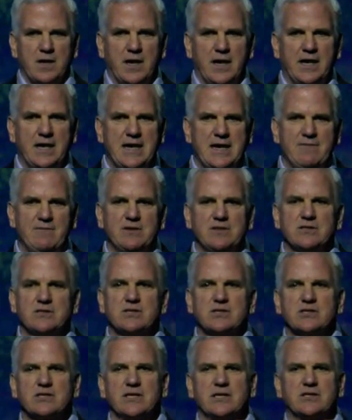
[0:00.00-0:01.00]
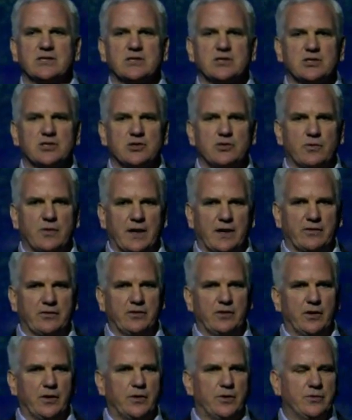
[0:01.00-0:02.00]
And even since
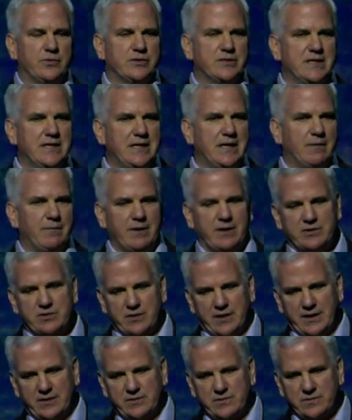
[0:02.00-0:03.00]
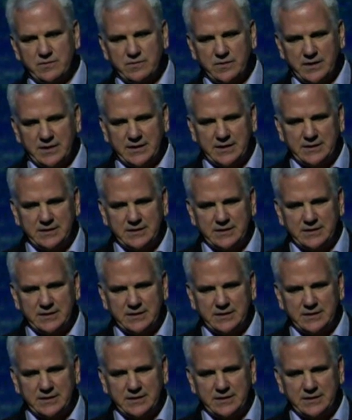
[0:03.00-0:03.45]
2013, I mean, so that's,